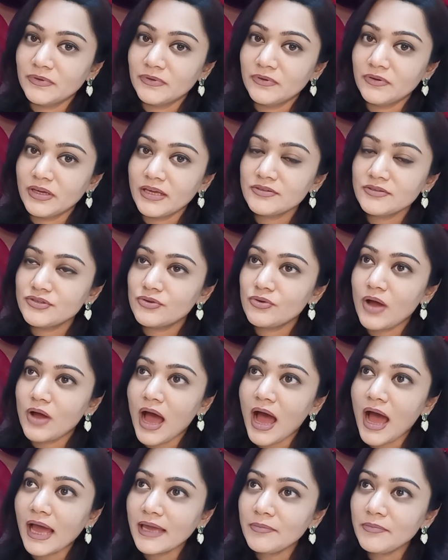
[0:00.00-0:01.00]
Okay,
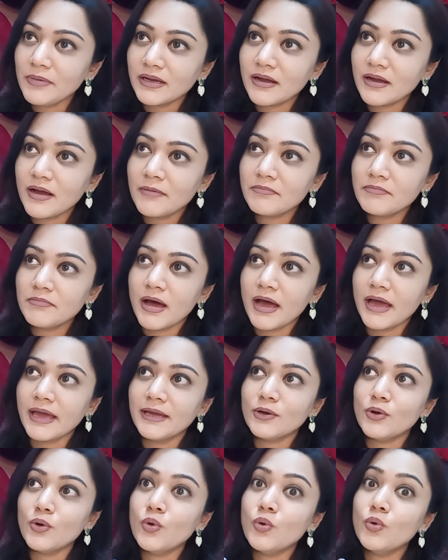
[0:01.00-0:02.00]
so I become
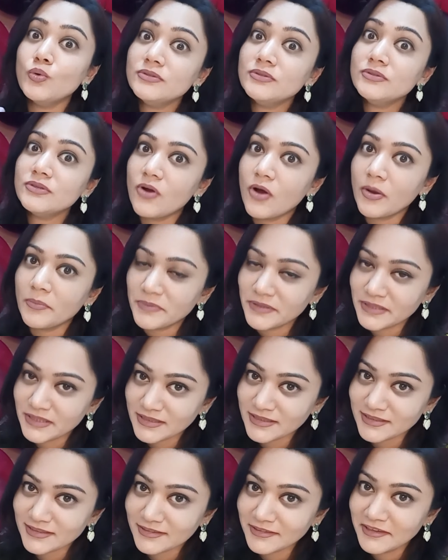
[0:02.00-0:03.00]
my own
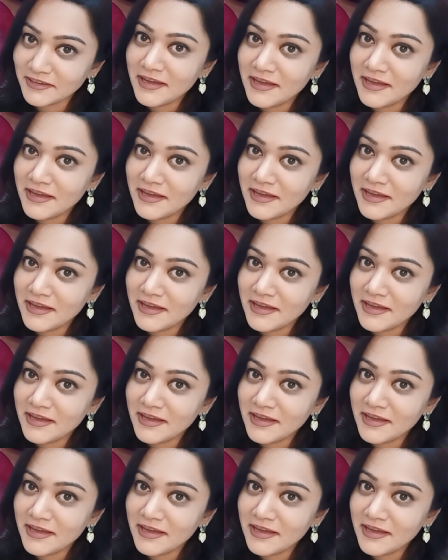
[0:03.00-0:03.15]
competitor.